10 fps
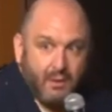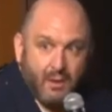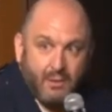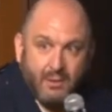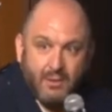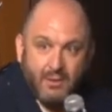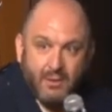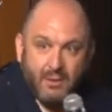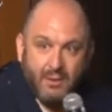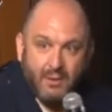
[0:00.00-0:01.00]
No?
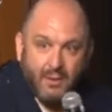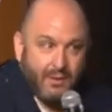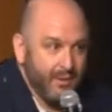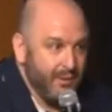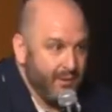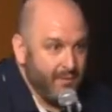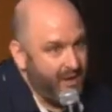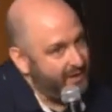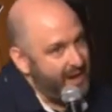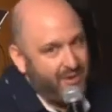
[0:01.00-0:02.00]

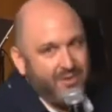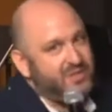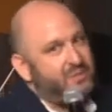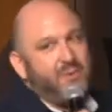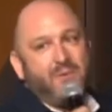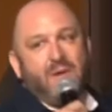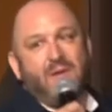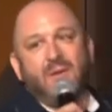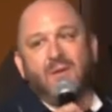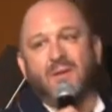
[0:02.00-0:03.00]
Come on now, let's just be
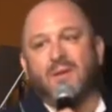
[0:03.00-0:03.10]
real.